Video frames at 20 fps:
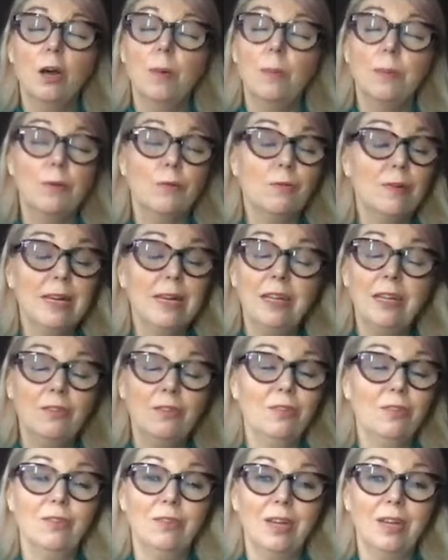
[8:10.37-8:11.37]
but really and
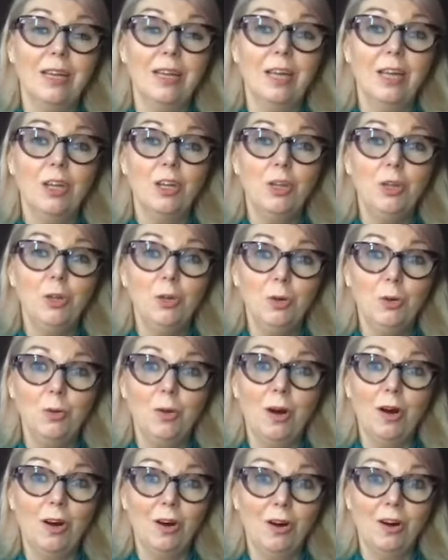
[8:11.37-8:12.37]
truly,
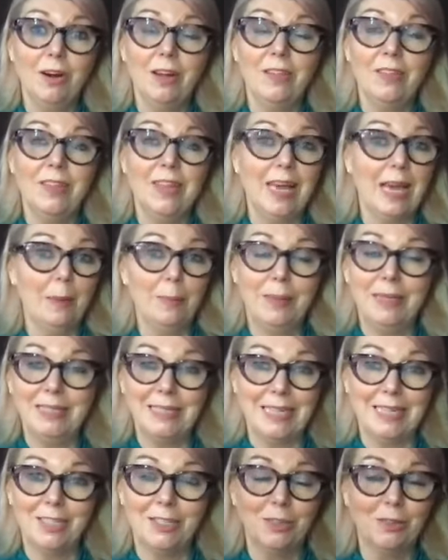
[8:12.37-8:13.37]
you are the
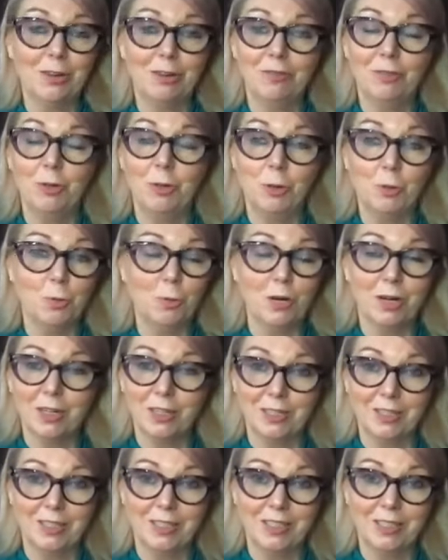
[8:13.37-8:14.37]
epicenter of your
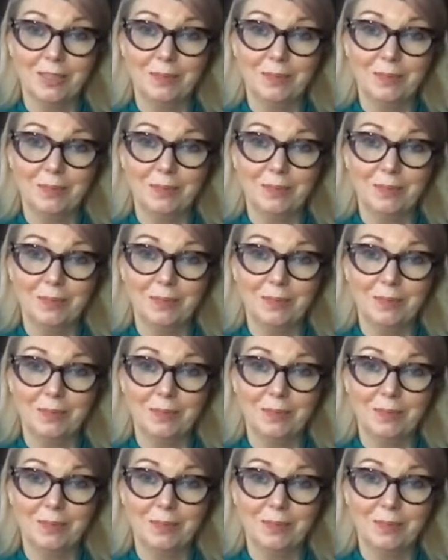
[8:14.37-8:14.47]
world.